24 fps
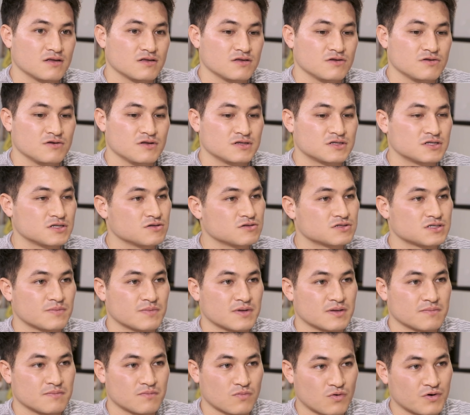you need to do
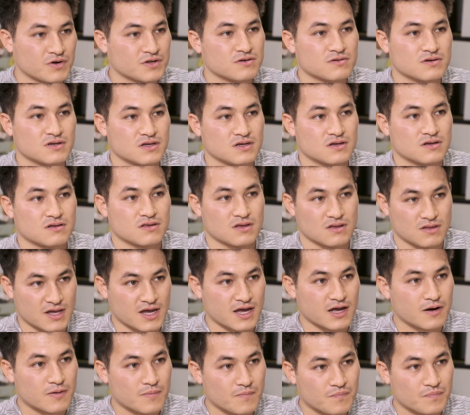something more unique than
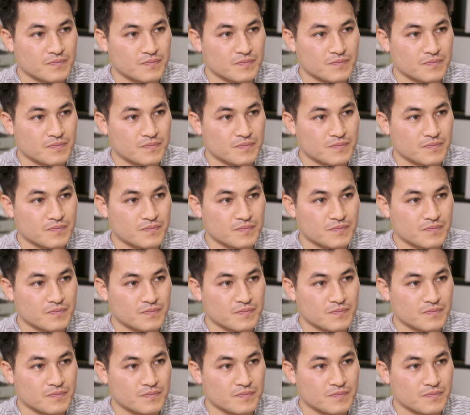that.